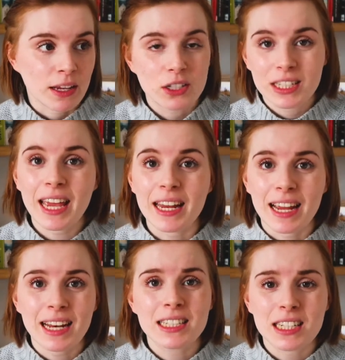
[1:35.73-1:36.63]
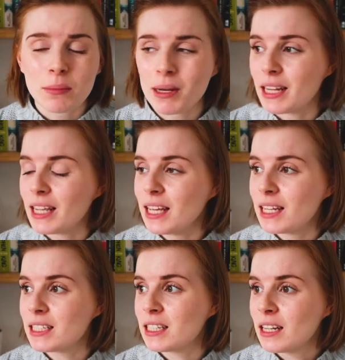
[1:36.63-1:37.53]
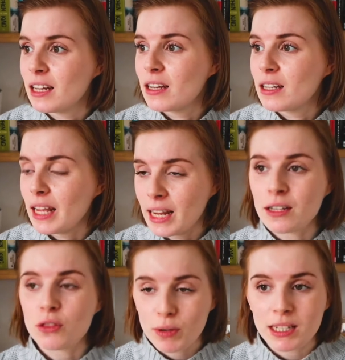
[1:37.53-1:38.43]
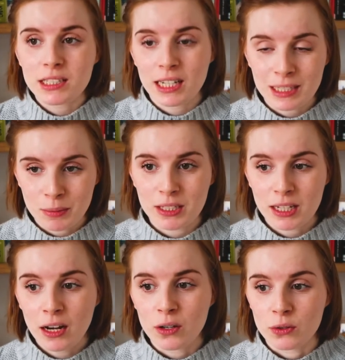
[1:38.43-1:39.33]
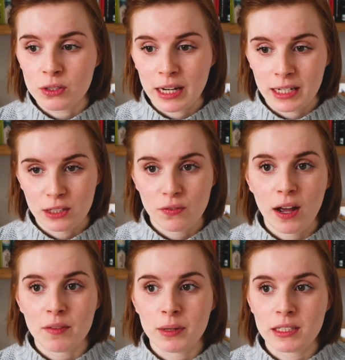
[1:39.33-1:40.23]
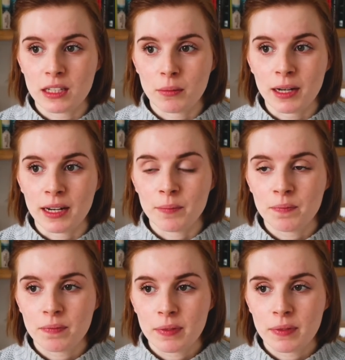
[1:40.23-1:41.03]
Because again, Ellis at the minute, he is in 3 to 6 months clothes and he's 5 months at the minute.